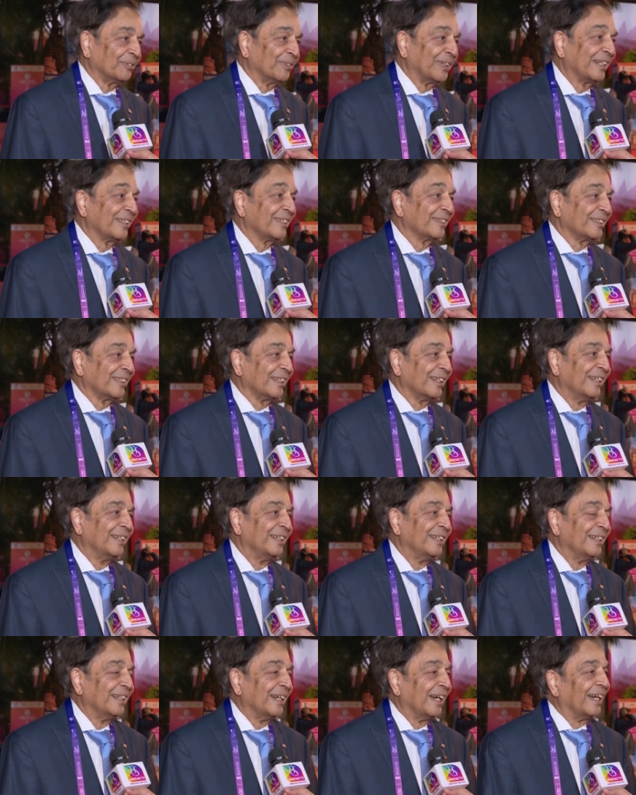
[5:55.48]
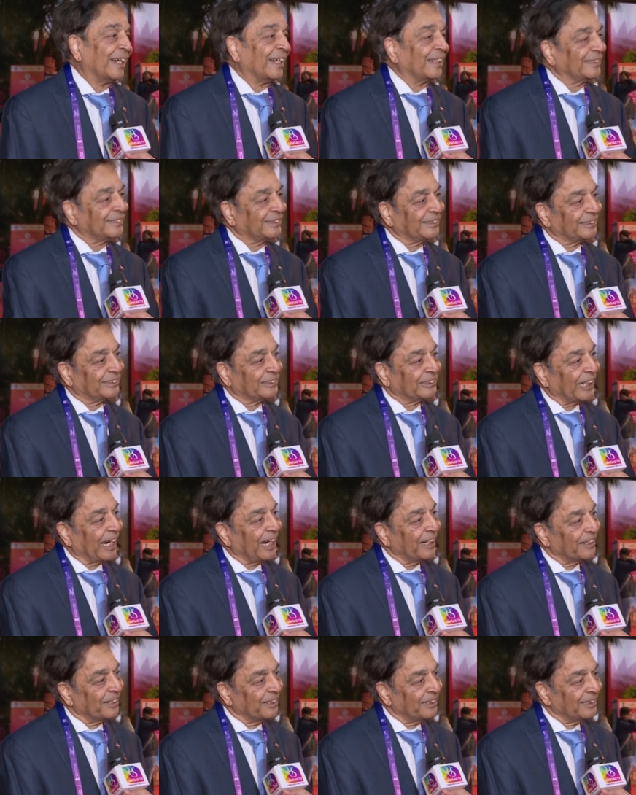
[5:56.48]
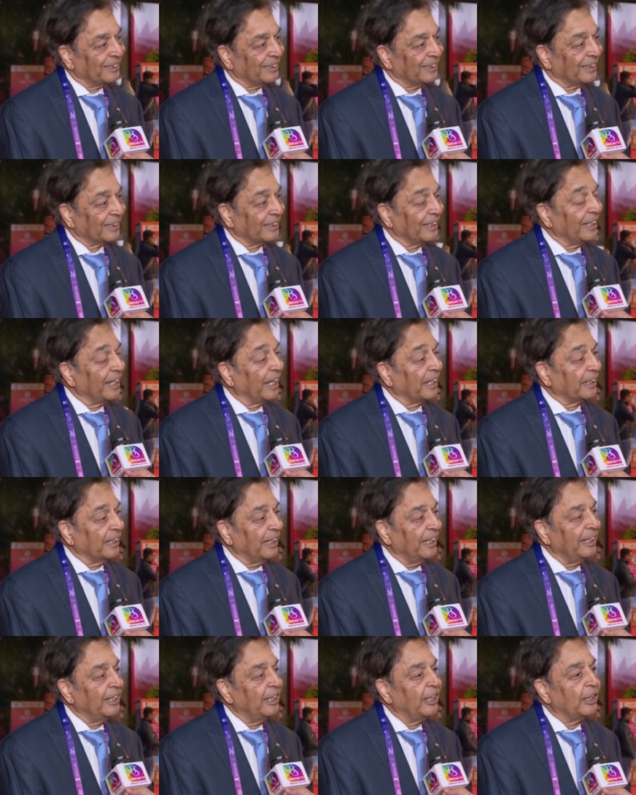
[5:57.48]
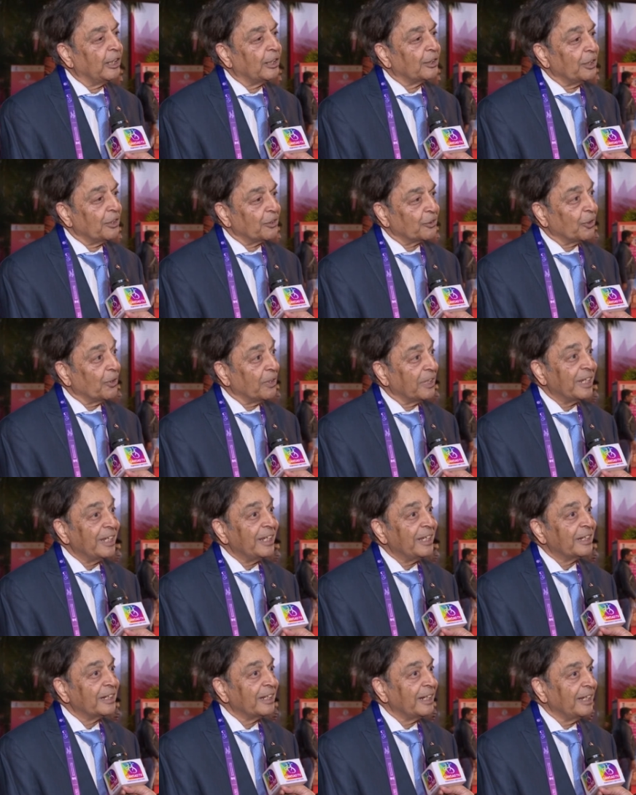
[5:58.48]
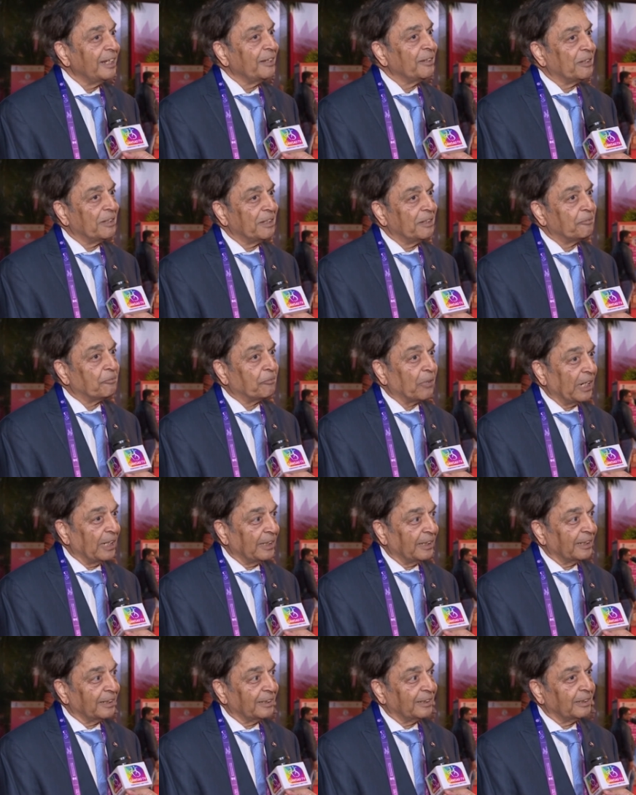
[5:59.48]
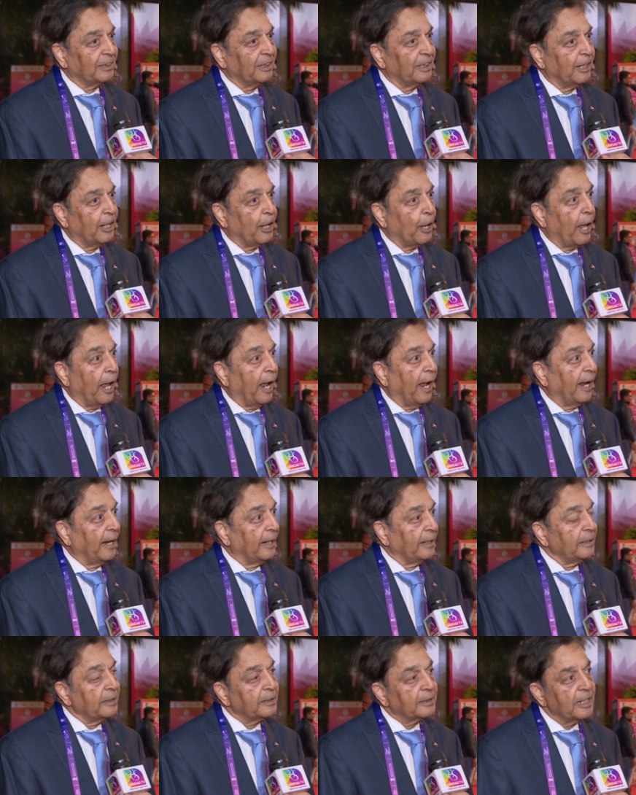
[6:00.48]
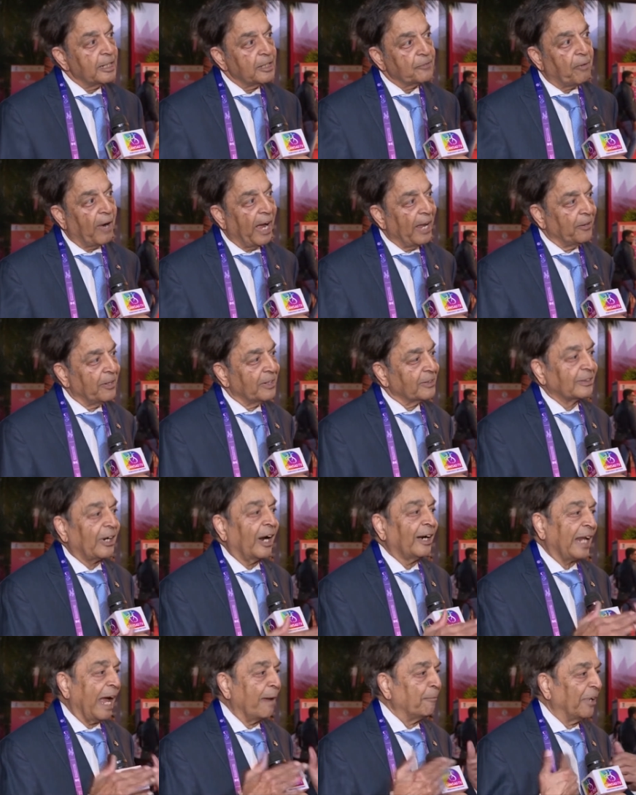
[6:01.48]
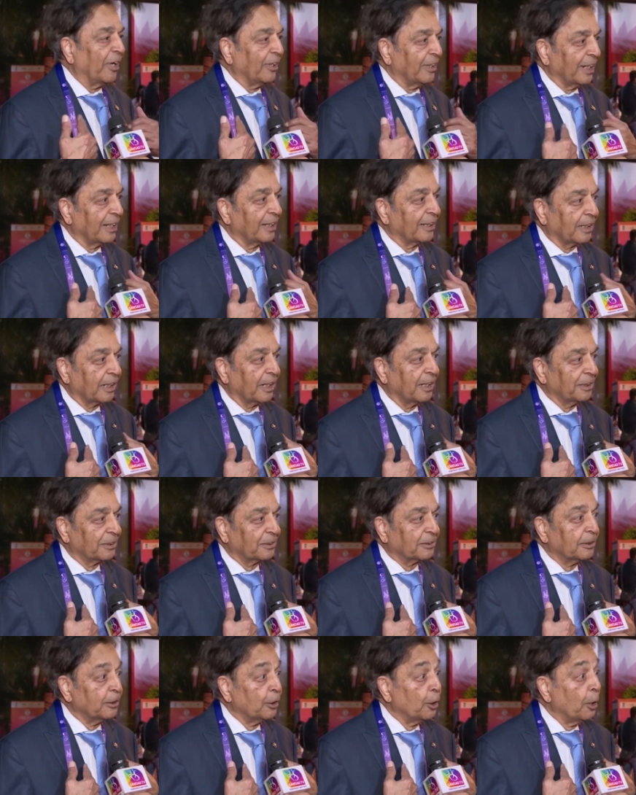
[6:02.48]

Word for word: Where is the right. ah, child? Nahi hai na? So he really felt it. And since five years, not I'm not taking credit,